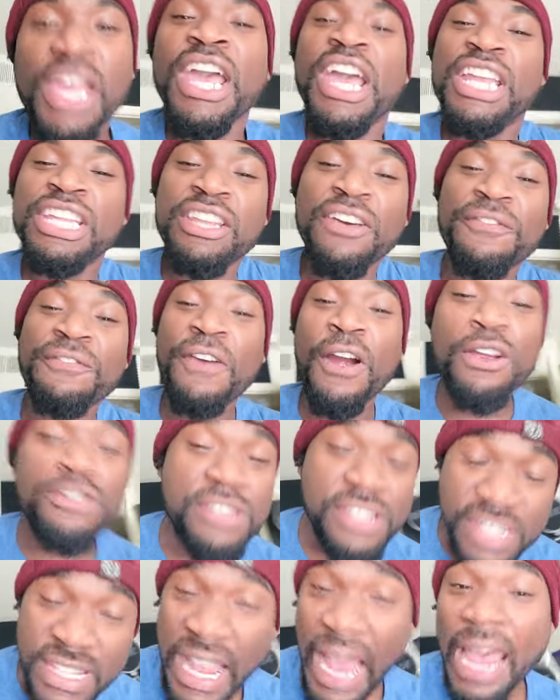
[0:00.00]
In the
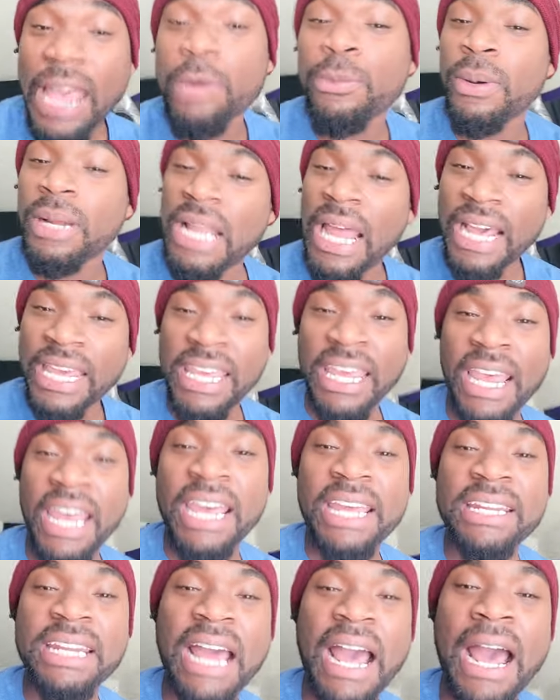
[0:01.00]
first day. Well, I
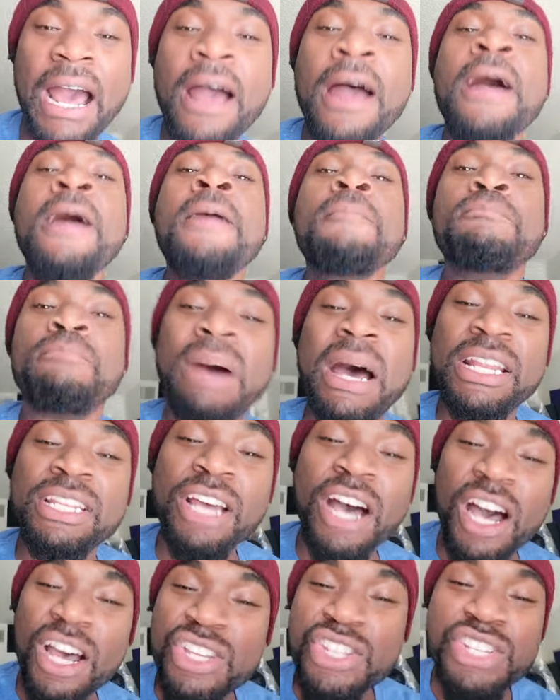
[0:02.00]
can now. My
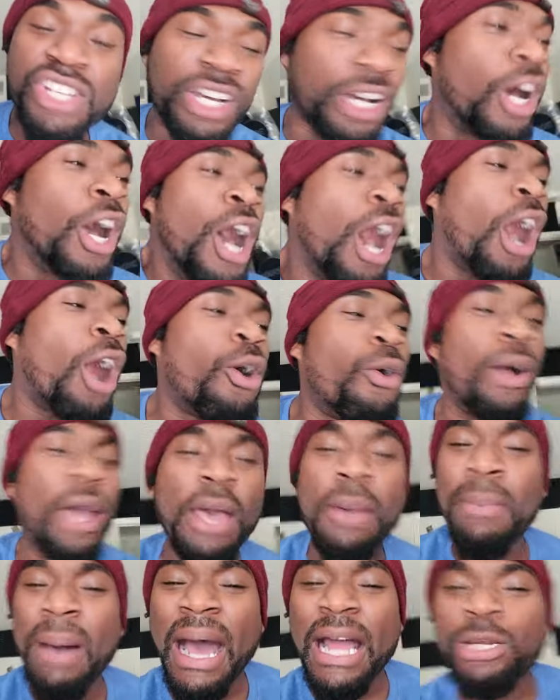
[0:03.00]
dog Suga. Oh,
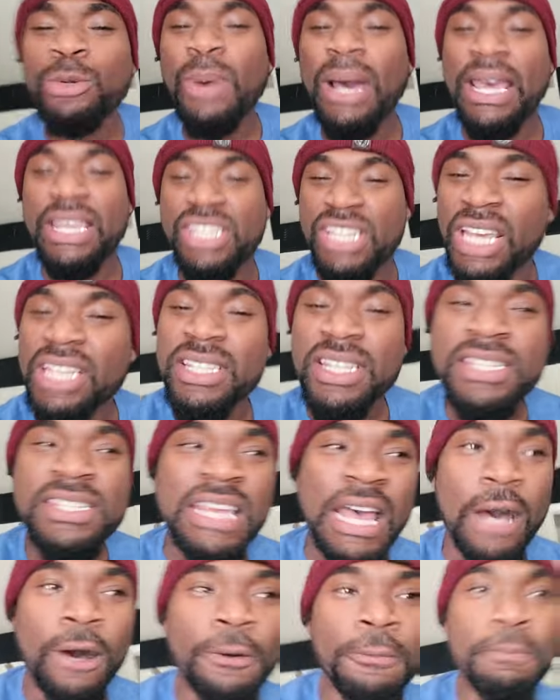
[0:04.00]
and by the way, check
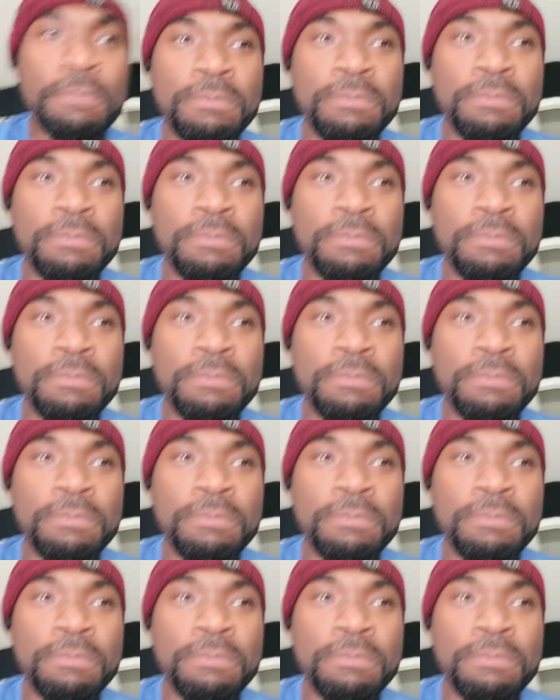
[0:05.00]
this out.